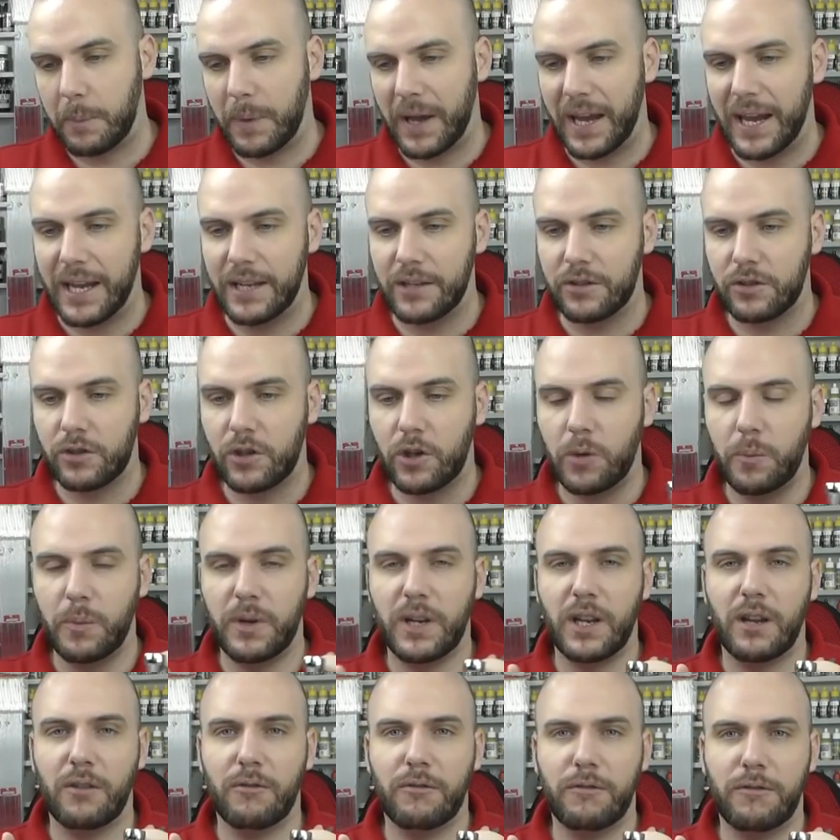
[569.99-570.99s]
paint's
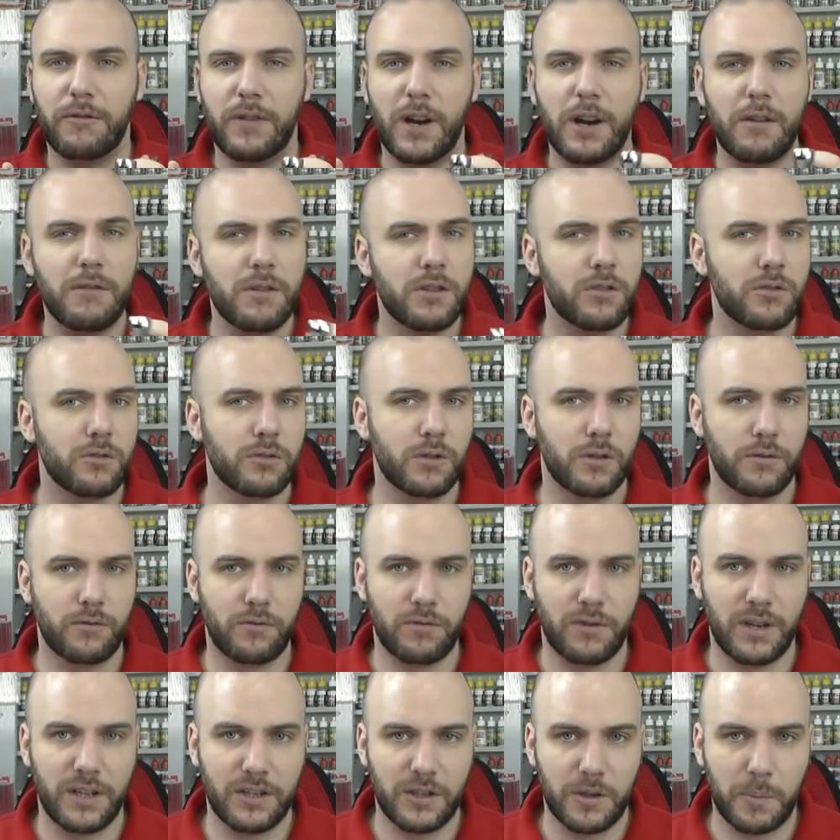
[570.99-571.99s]
coming out very sort of
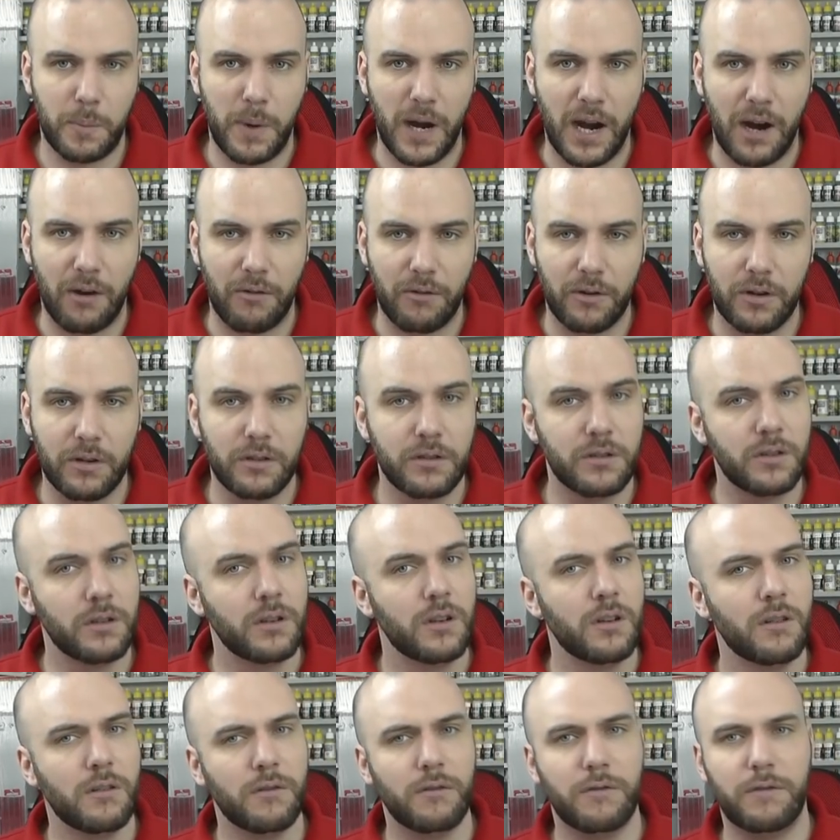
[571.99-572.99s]
transparent
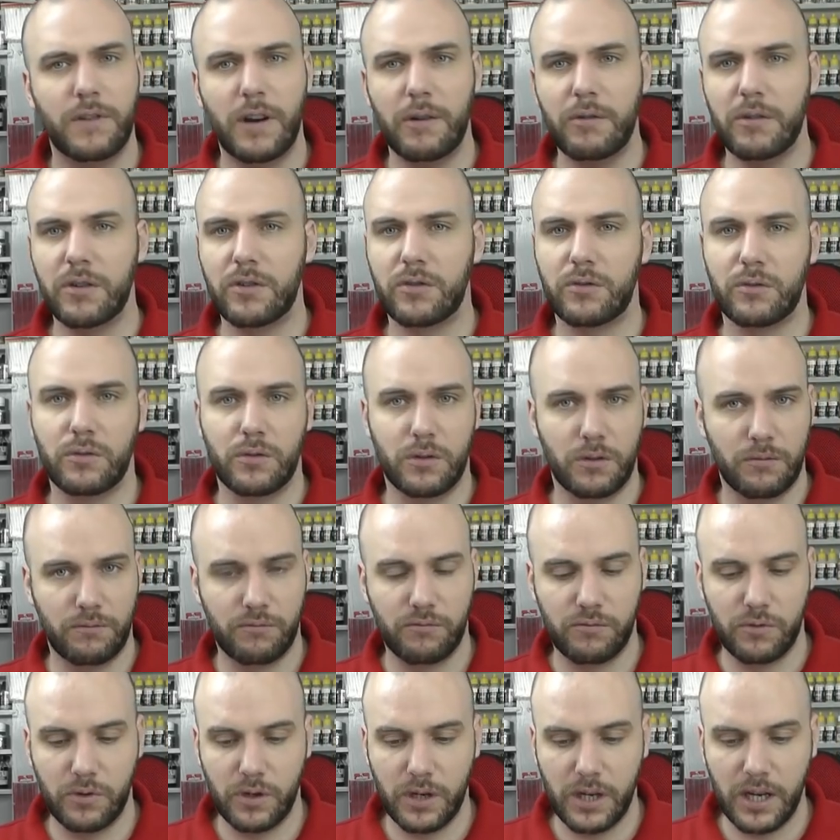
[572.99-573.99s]
very sort
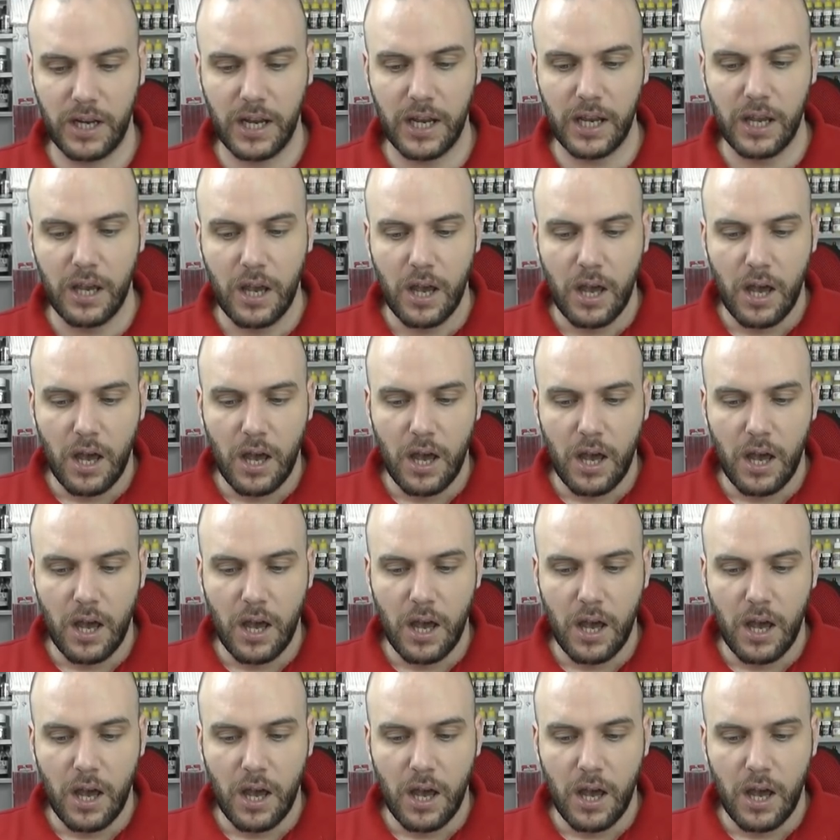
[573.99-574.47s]
of runny.